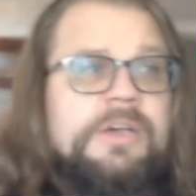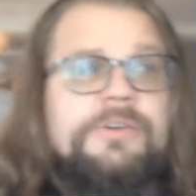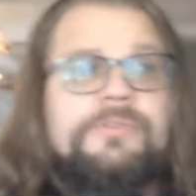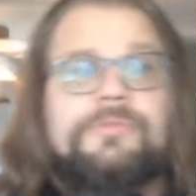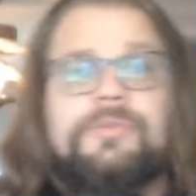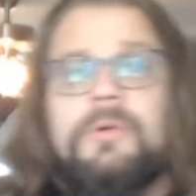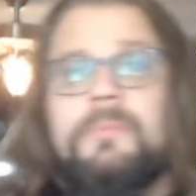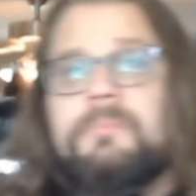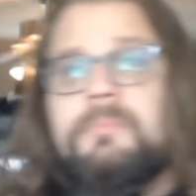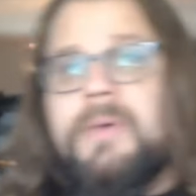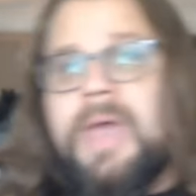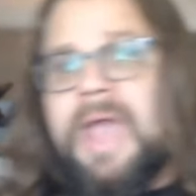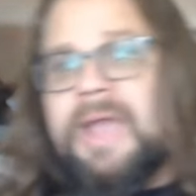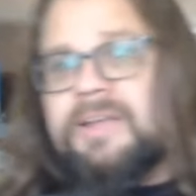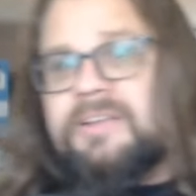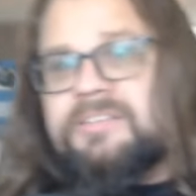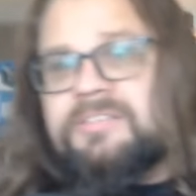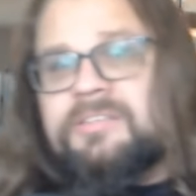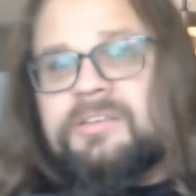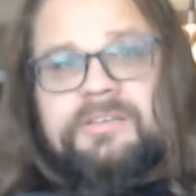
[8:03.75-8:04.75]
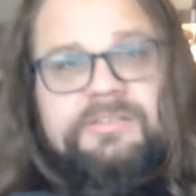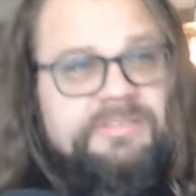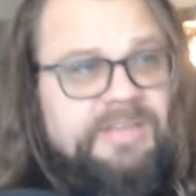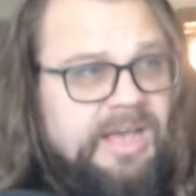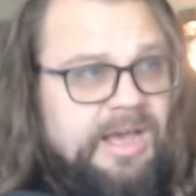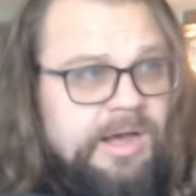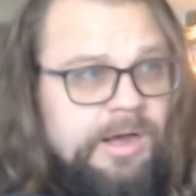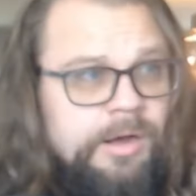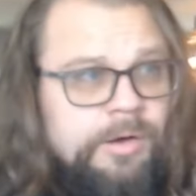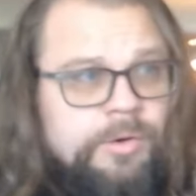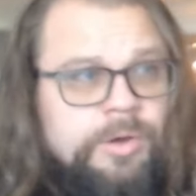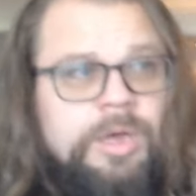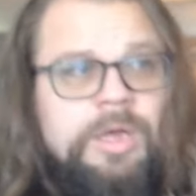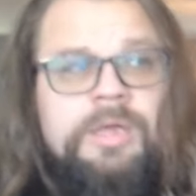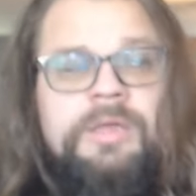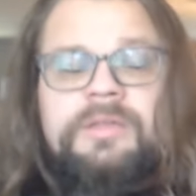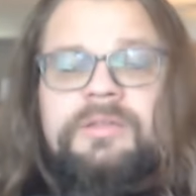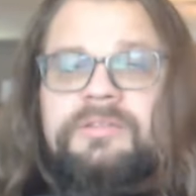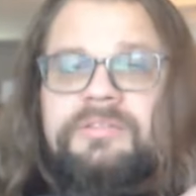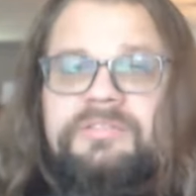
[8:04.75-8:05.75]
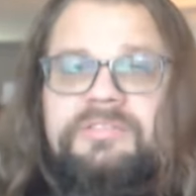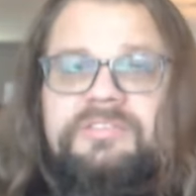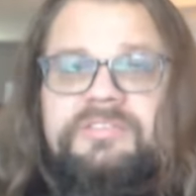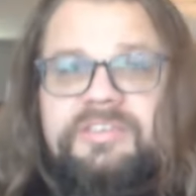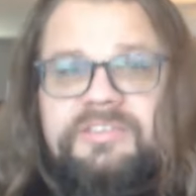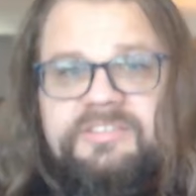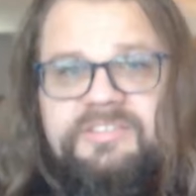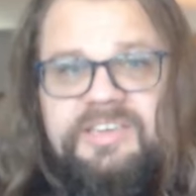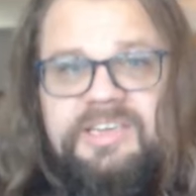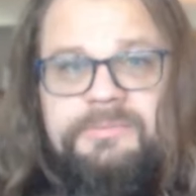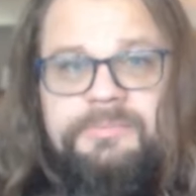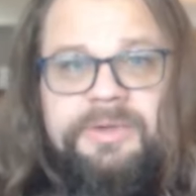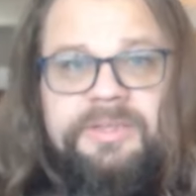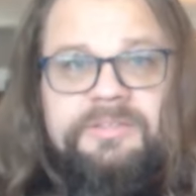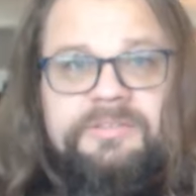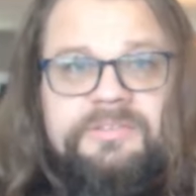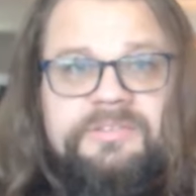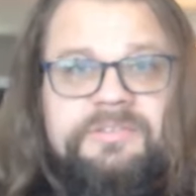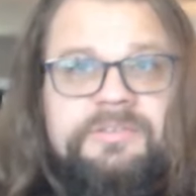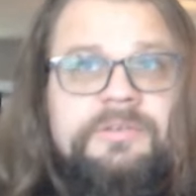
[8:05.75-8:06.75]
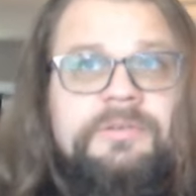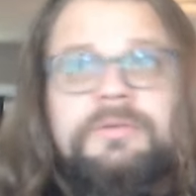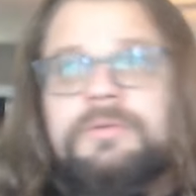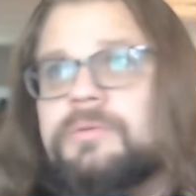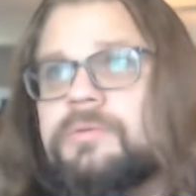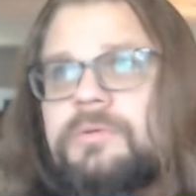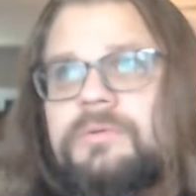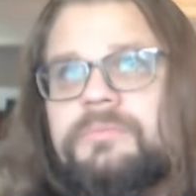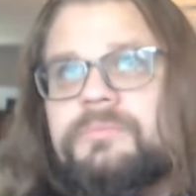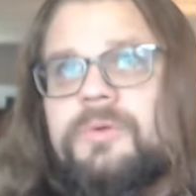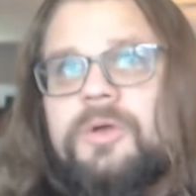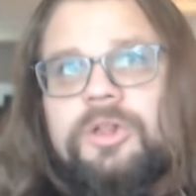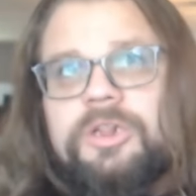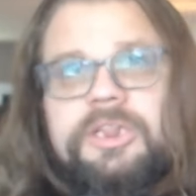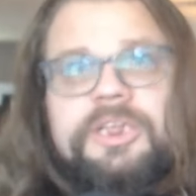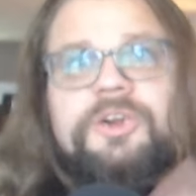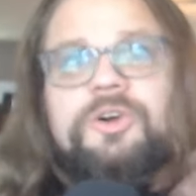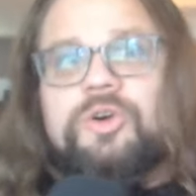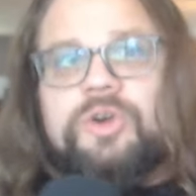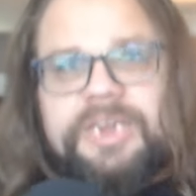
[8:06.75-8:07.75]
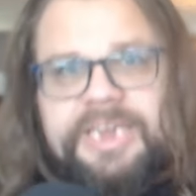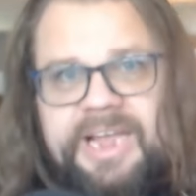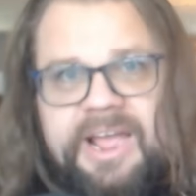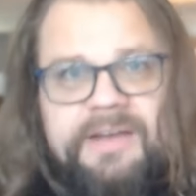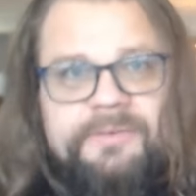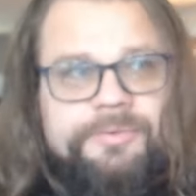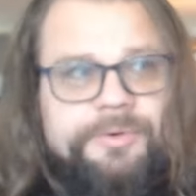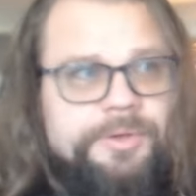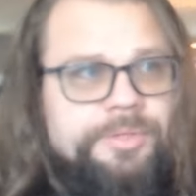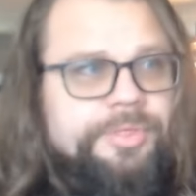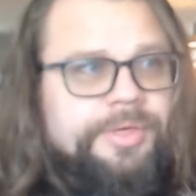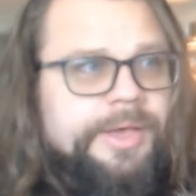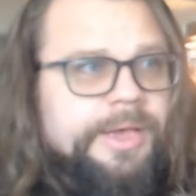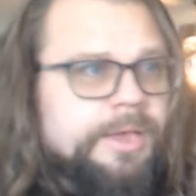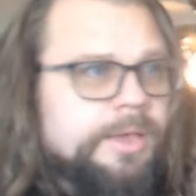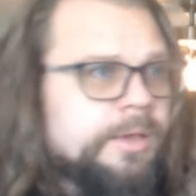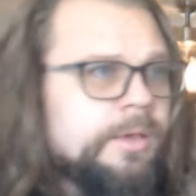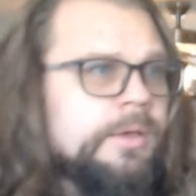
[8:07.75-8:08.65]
From mechs, Tau, to demons. Literally everything.